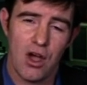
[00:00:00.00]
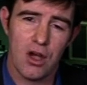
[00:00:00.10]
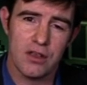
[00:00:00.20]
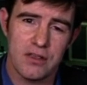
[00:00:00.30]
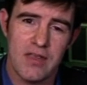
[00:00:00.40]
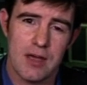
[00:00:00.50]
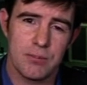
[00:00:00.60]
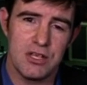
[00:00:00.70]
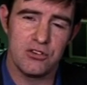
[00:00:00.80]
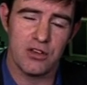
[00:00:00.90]
How can
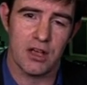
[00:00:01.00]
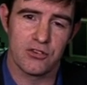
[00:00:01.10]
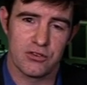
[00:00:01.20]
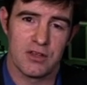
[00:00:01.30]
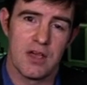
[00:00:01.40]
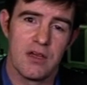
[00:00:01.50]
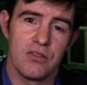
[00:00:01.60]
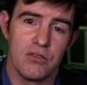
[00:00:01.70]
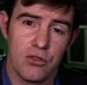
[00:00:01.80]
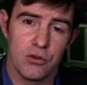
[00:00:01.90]
that be just
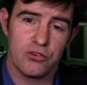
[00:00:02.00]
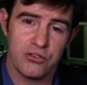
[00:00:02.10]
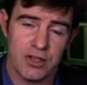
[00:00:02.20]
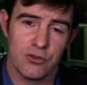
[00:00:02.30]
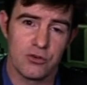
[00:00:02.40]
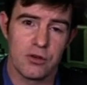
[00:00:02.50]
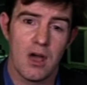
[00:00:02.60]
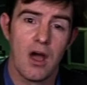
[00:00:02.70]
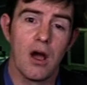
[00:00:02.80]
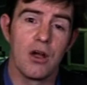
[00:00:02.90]
that those children